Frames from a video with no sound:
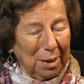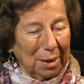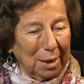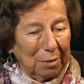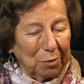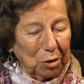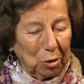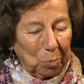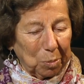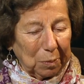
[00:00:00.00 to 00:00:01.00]
kind of a
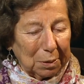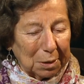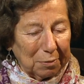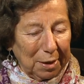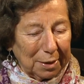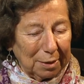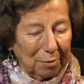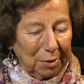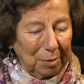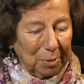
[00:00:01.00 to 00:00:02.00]
good political
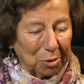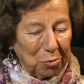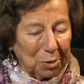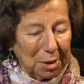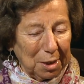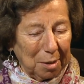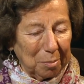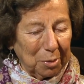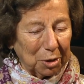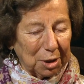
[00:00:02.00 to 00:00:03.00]
activity, but there was not
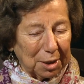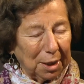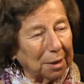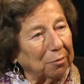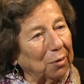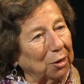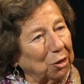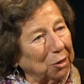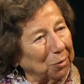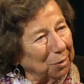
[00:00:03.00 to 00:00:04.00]
much
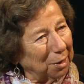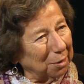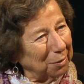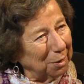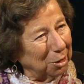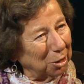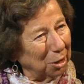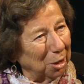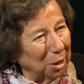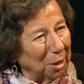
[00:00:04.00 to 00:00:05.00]
psychological knowledge. Mm
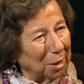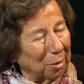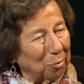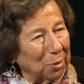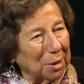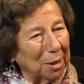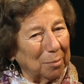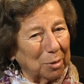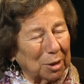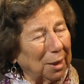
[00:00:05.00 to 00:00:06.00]
-hmm. There was not
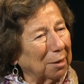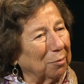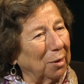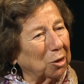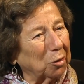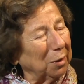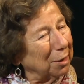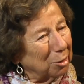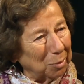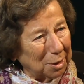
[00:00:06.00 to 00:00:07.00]
much psychological
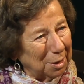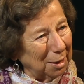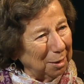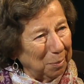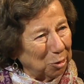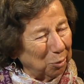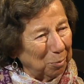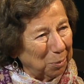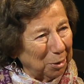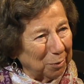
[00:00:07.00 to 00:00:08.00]
intimacy between
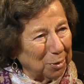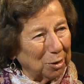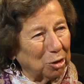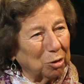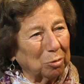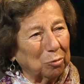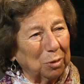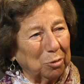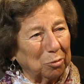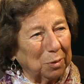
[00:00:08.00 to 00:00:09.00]
parents and
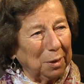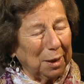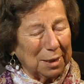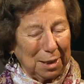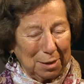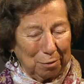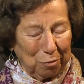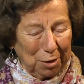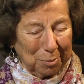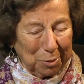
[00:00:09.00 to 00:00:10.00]
children, or in the extended
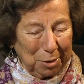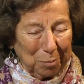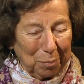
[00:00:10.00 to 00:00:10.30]
family.